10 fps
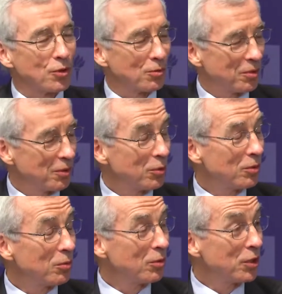all, we,
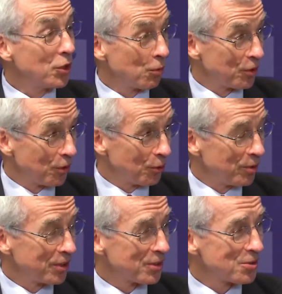we, we don't know
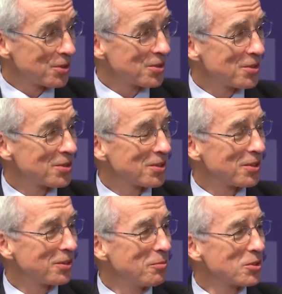because it's
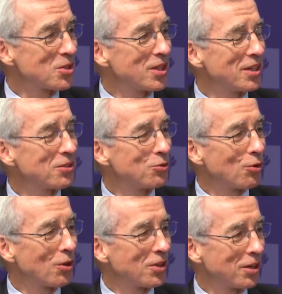uh, a mistake to
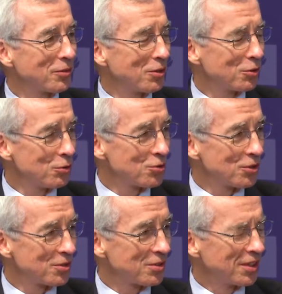draw a lot of
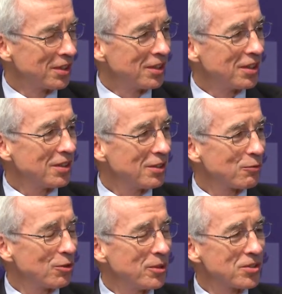conclusions uh,
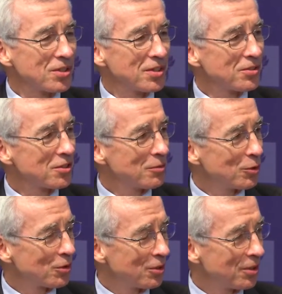from incidents that have
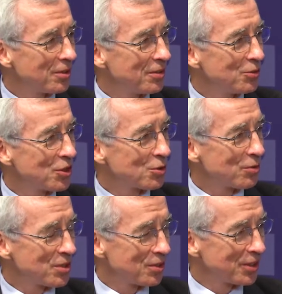occurred just
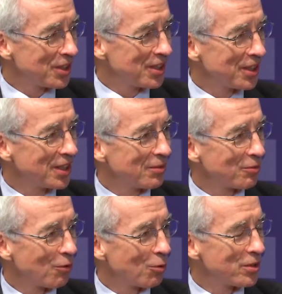recently and
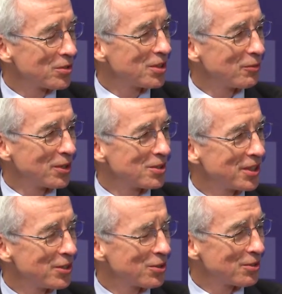for which the
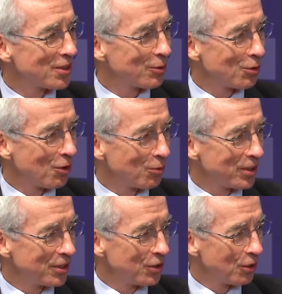investigations have a long way
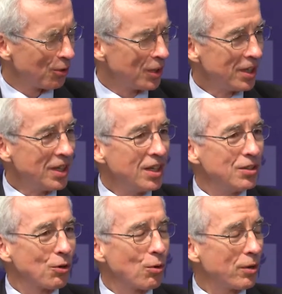to go. Mm -hmm.
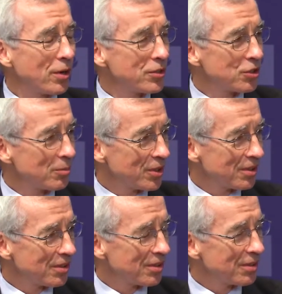You're quite right, Jim,
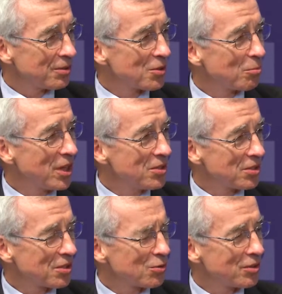that uh, there's a
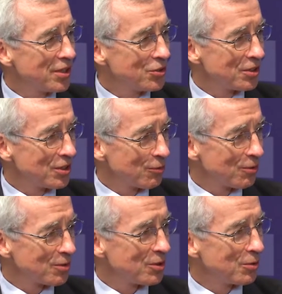basic strategic
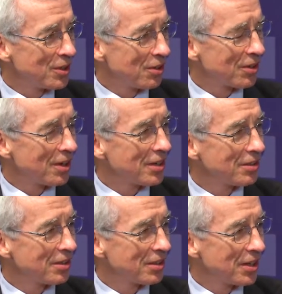difference between Al
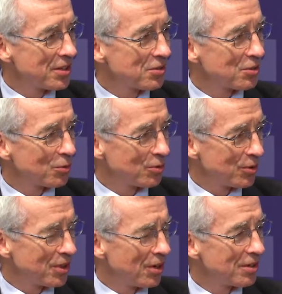Qaeda and ISIS with
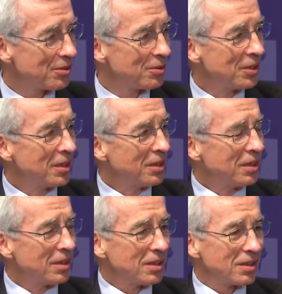regard to
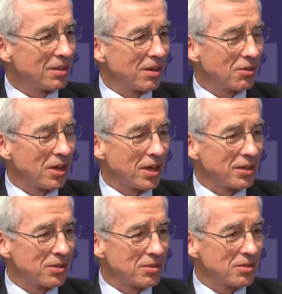uh, Al
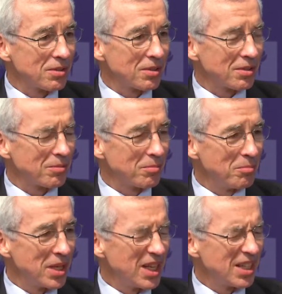Qaeda's uh,
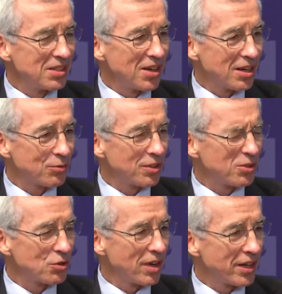main doctrine
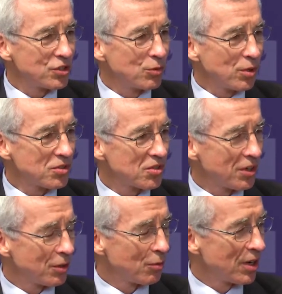and strategy was
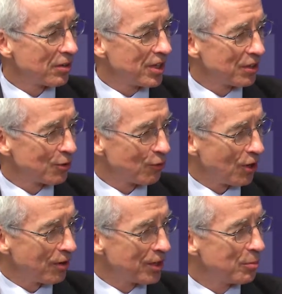centered around hit the
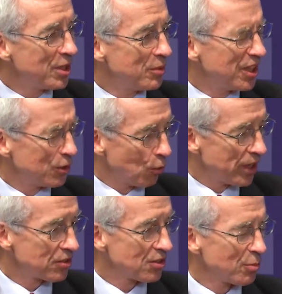far enemy, meaning the
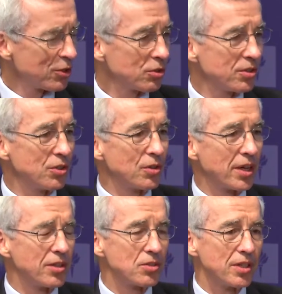West, especially the
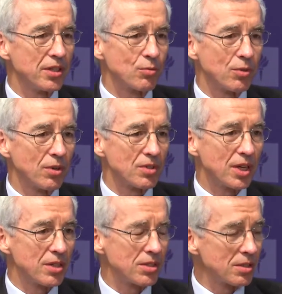United States, whereas
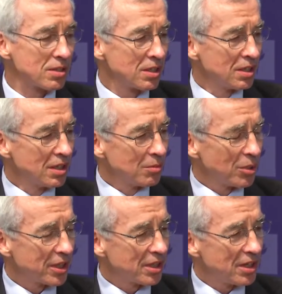ISIS,
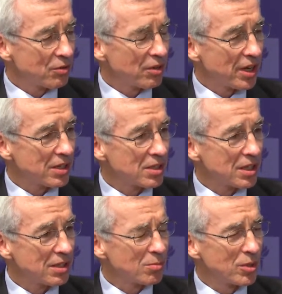by contrast,
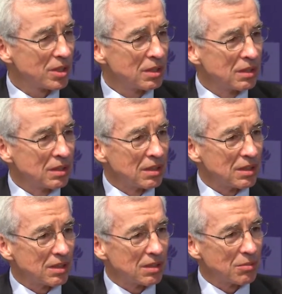has been
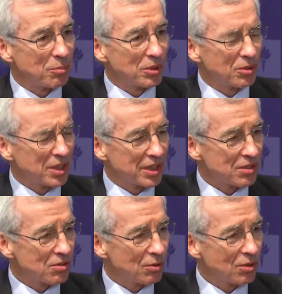uh, building
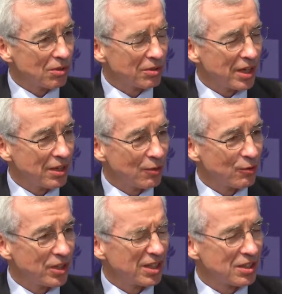its so-called
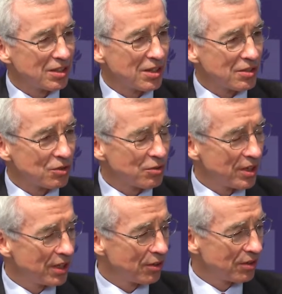caliphate and
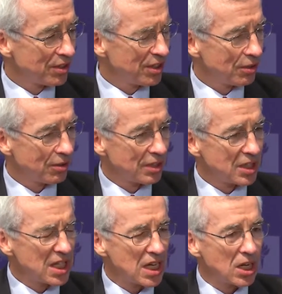concentrating on the here and
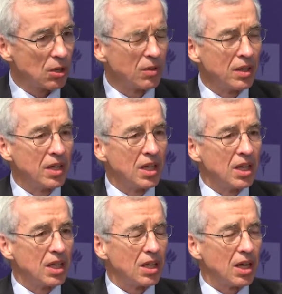now.
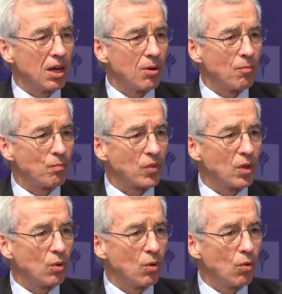Um,
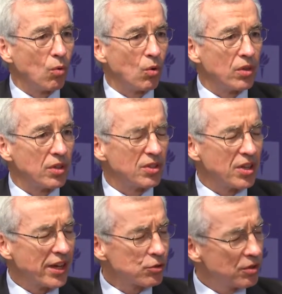the
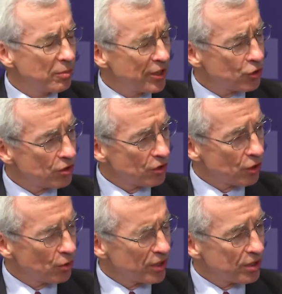extra dimension,
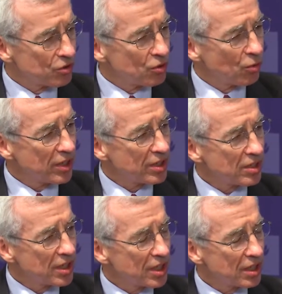though, is to what
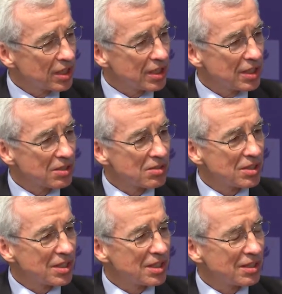extent is
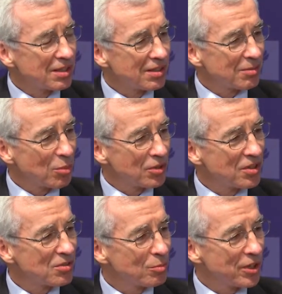the uh,
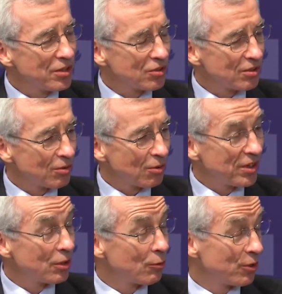participation or
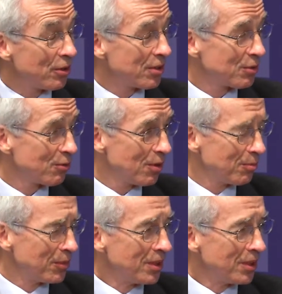interference from